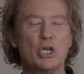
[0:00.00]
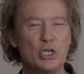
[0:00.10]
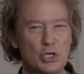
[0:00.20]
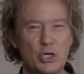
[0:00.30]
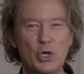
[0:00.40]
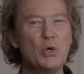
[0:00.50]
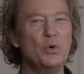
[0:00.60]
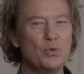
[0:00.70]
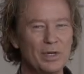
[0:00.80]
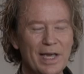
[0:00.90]

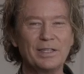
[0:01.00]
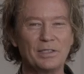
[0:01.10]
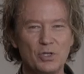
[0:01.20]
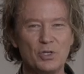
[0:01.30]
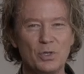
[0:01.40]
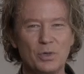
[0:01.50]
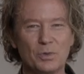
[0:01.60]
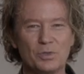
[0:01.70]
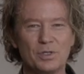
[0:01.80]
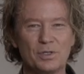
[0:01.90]
You get to
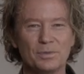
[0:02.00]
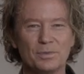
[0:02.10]
choose.